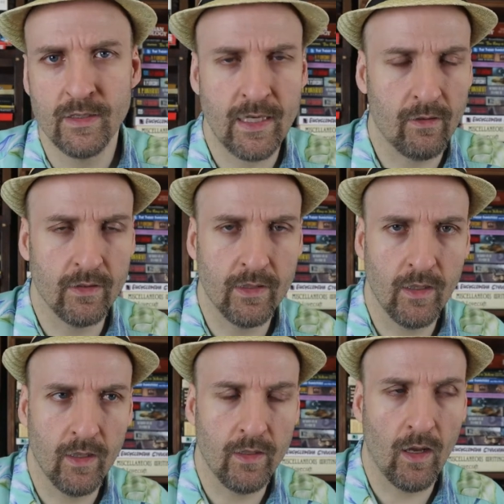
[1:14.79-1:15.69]

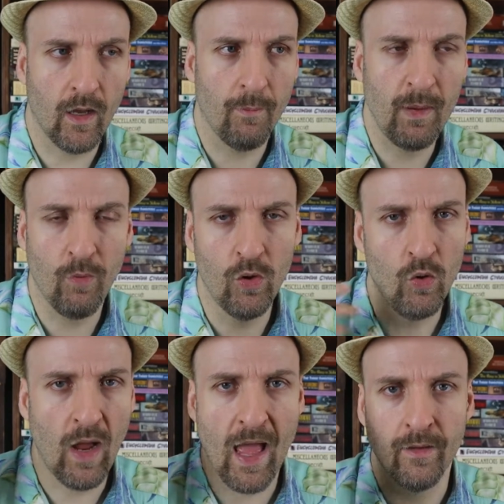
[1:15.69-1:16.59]
talented uh, people
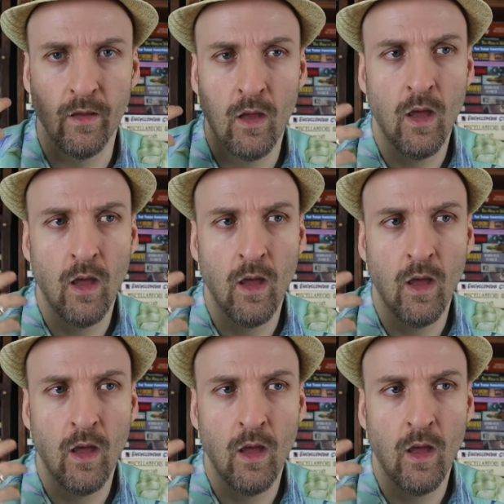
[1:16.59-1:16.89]
who had,